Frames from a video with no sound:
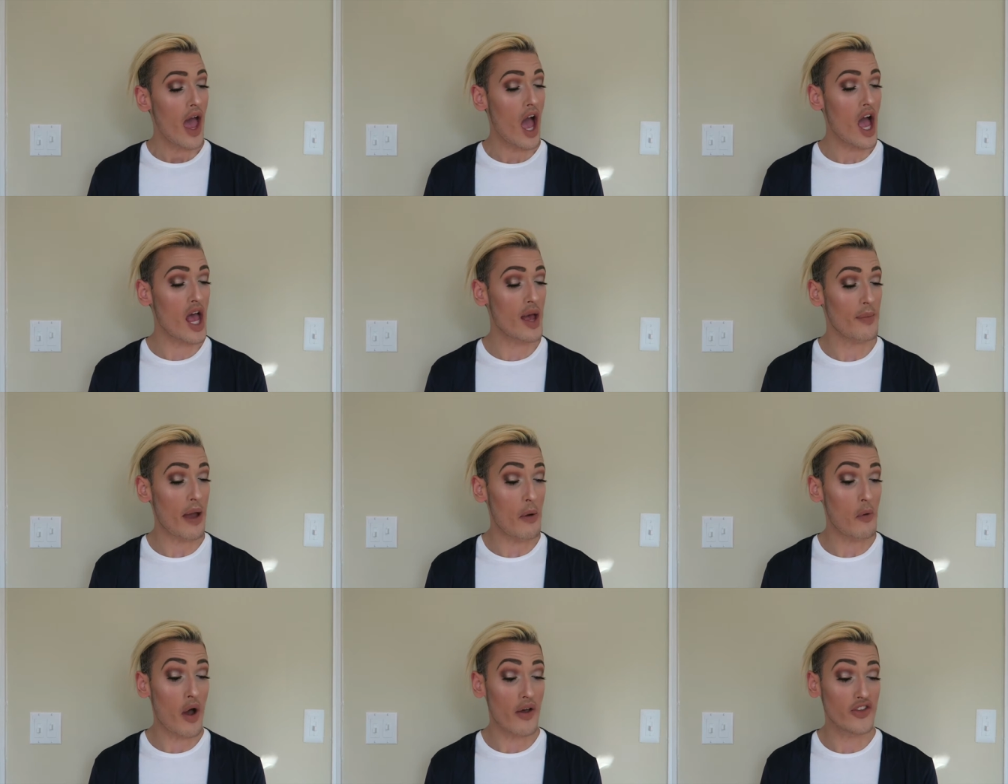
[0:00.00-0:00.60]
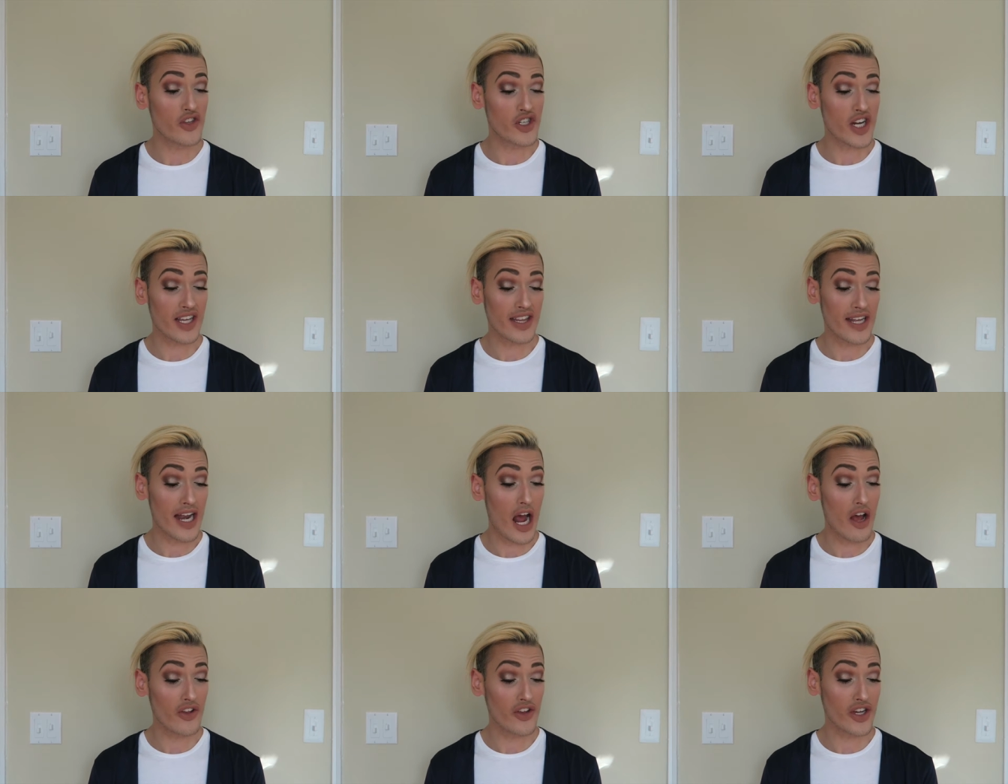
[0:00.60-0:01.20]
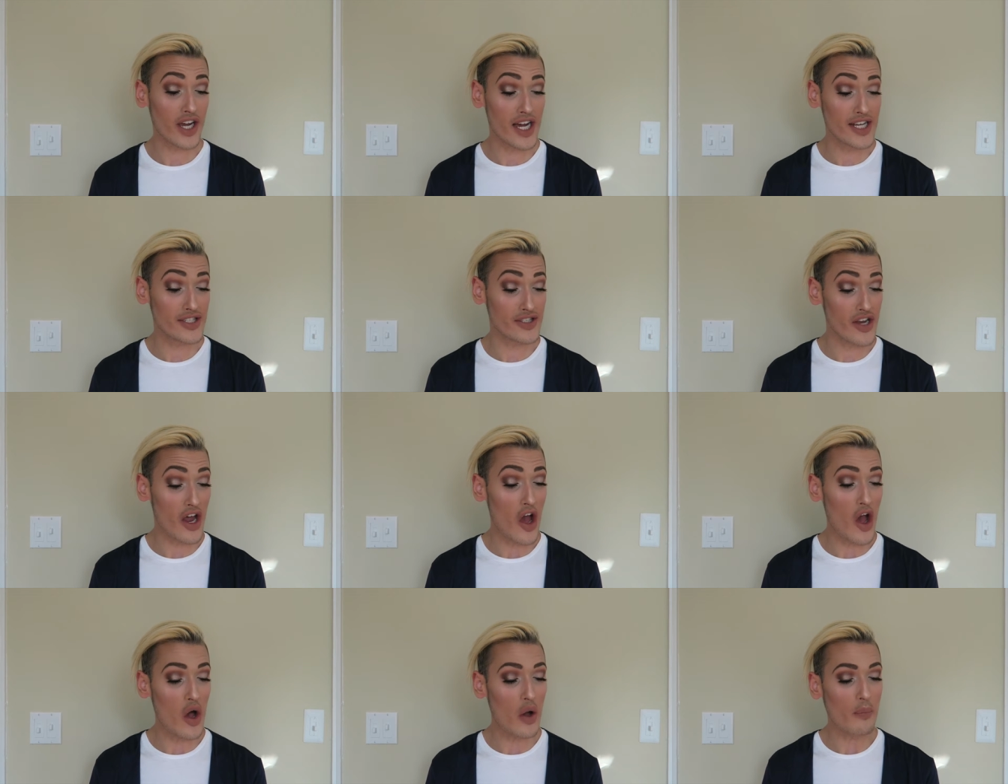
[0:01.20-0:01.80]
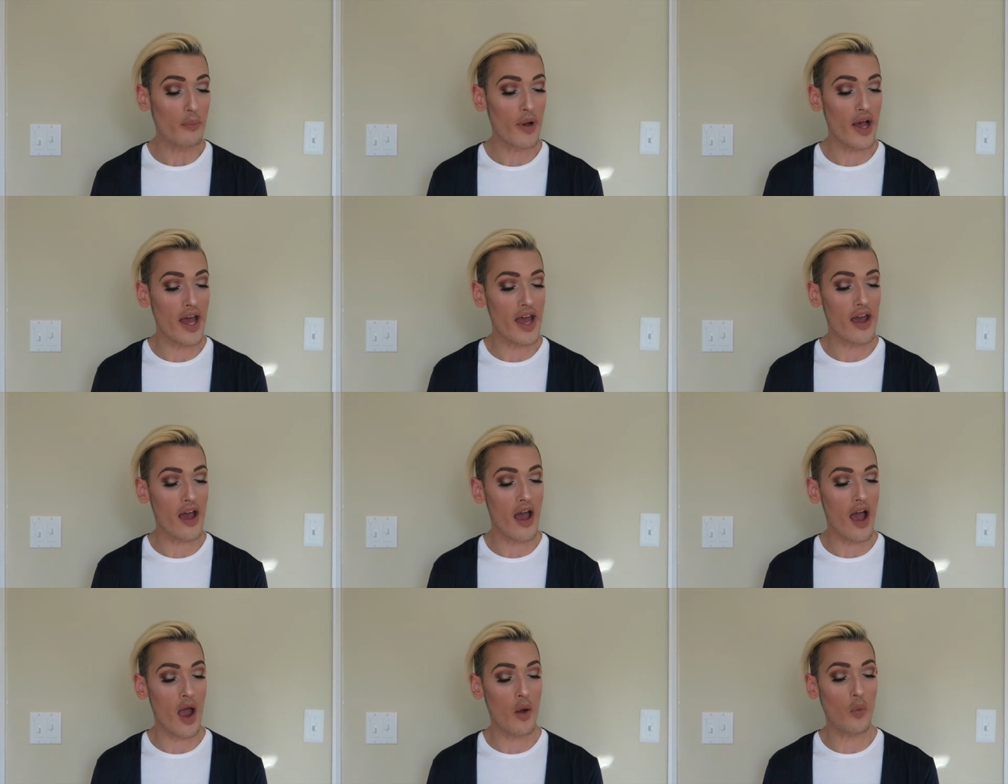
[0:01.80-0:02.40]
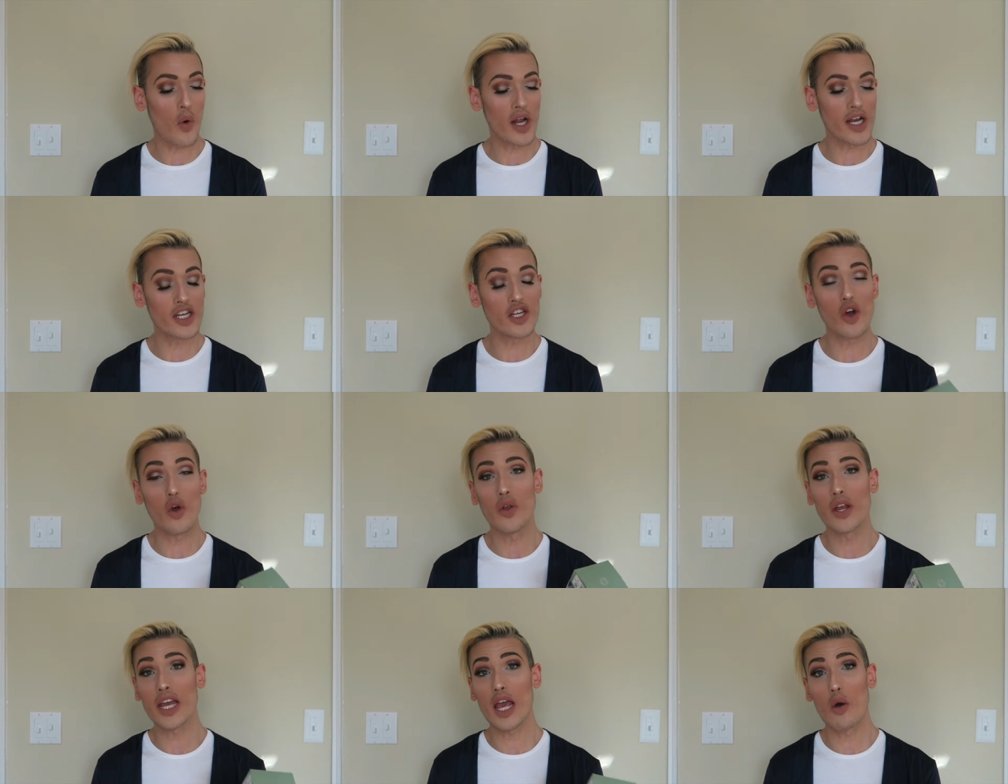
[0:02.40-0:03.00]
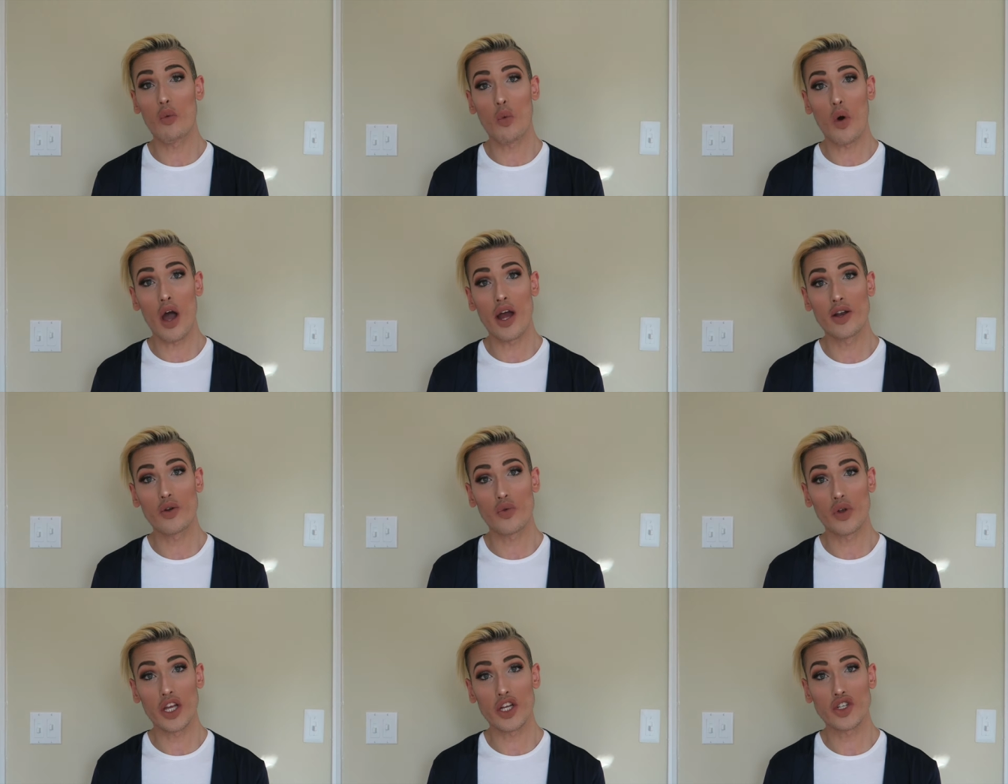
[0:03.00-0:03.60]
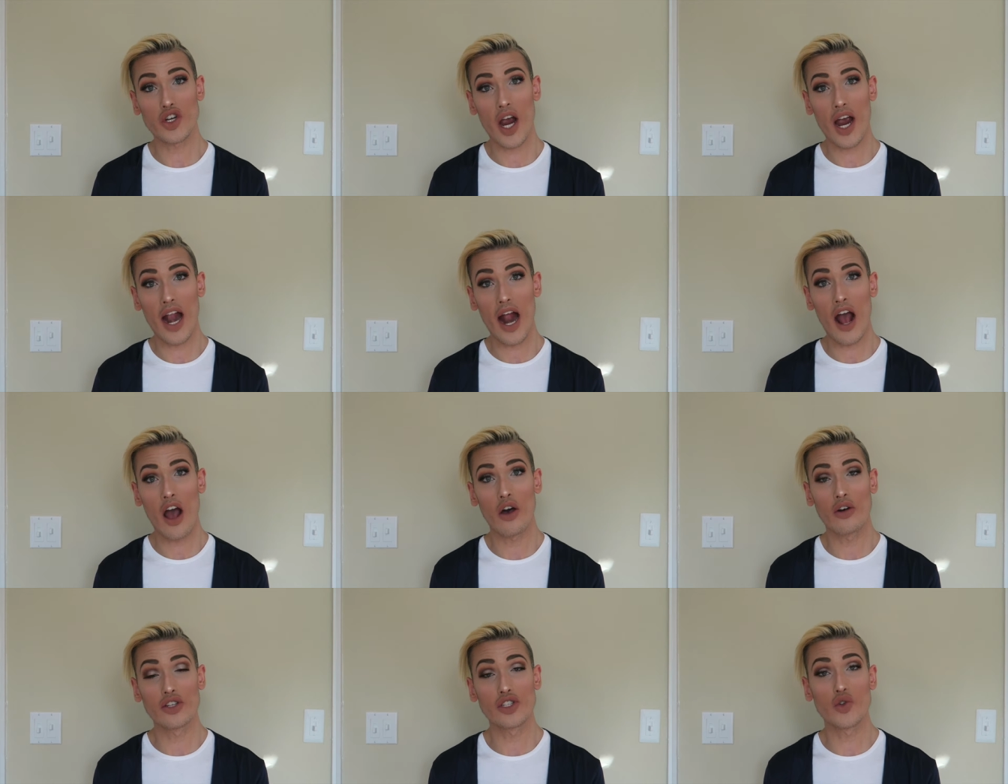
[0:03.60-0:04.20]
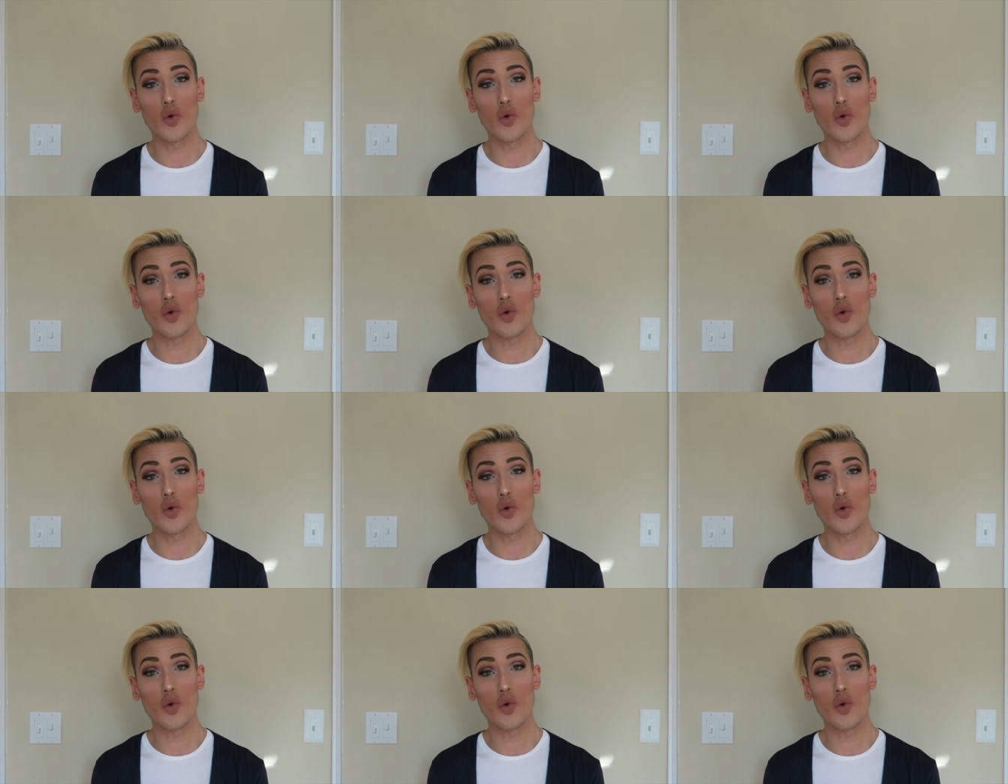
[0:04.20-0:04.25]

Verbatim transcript: Um, I will have to check that out and you guys know. But I wanted to only get one, really try it out.